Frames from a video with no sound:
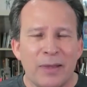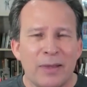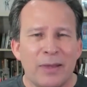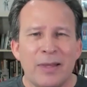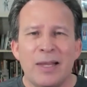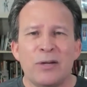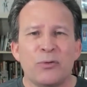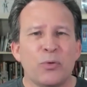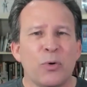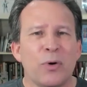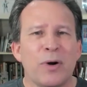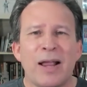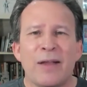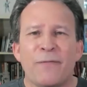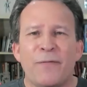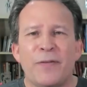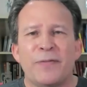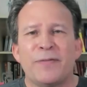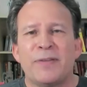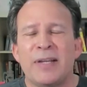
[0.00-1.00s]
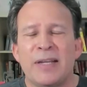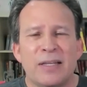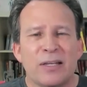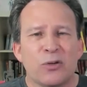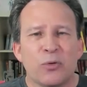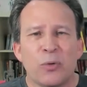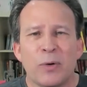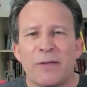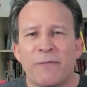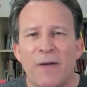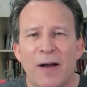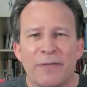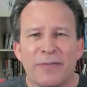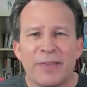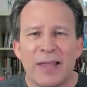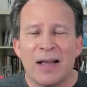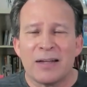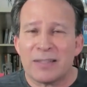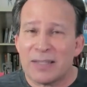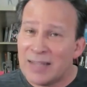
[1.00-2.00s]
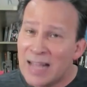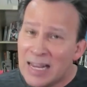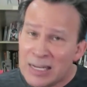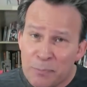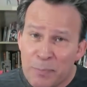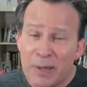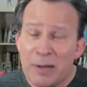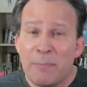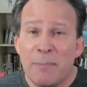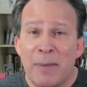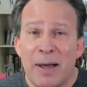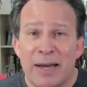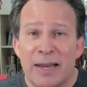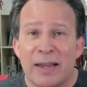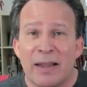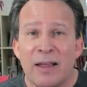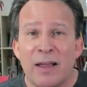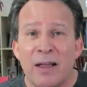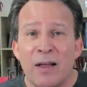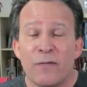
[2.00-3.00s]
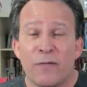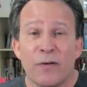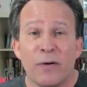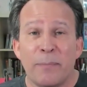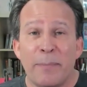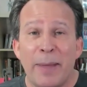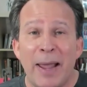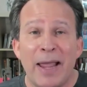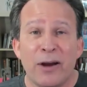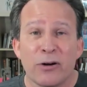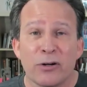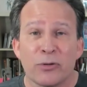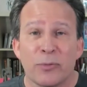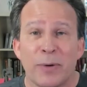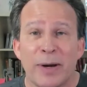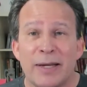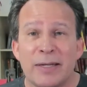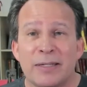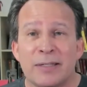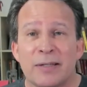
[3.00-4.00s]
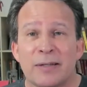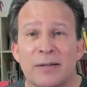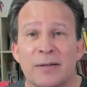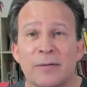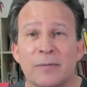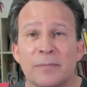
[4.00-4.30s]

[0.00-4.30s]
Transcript: These were like $15,000 to $25,000. That's big money for a mayor's race.